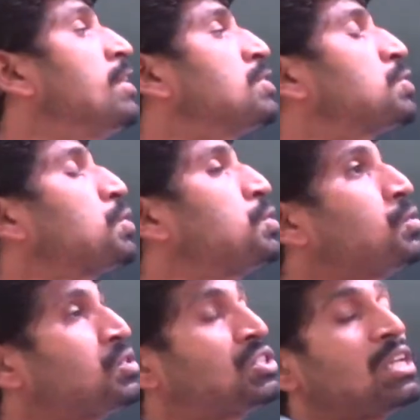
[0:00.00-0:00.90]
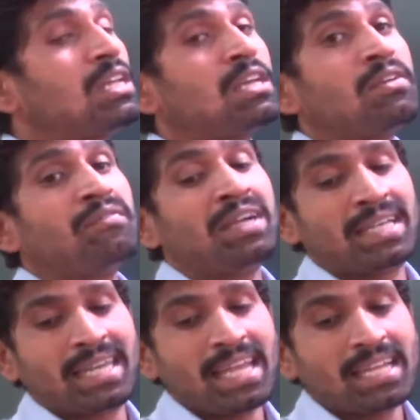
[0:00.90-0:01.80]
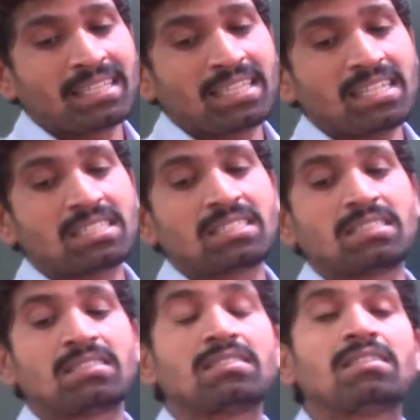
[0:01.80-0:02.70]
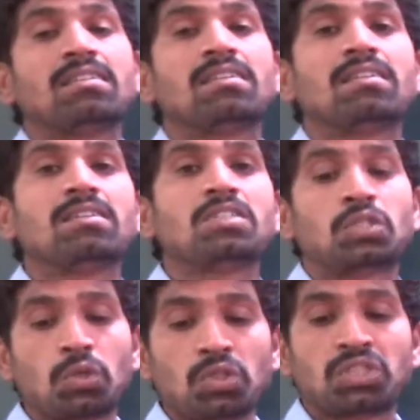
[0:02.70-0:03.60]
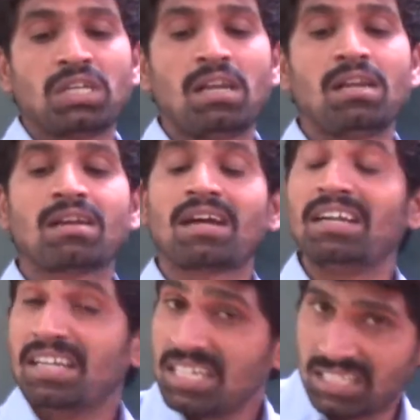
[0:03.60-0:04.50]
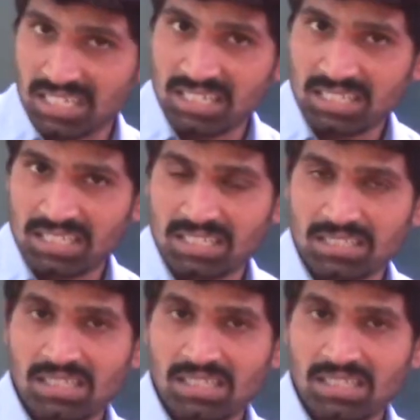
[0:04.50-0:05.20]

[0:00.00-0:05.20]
So usually we take these social conditions.